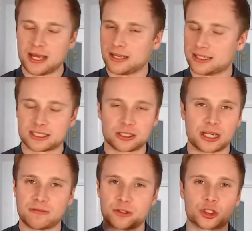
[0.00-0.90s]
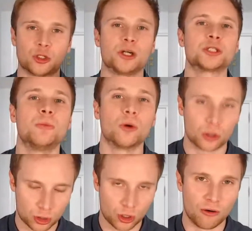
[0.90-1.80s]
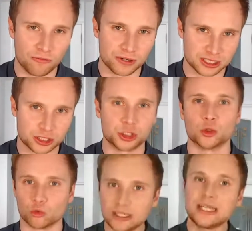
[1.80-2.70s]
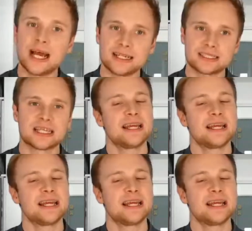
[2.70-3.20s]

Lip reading: this is going to give you so much more confidence because you'll realize,